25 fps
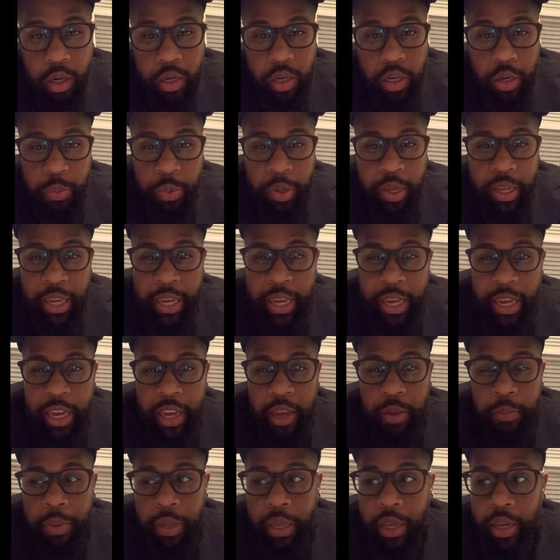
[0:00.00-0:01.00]
Did we get
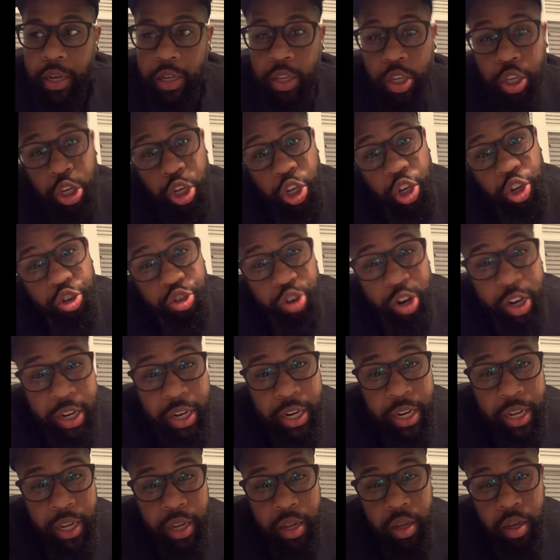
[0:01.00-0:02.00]
here because it's
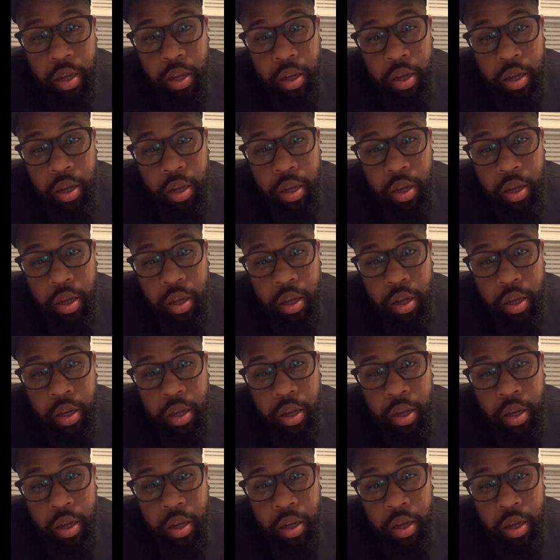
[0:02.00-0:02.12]
trending?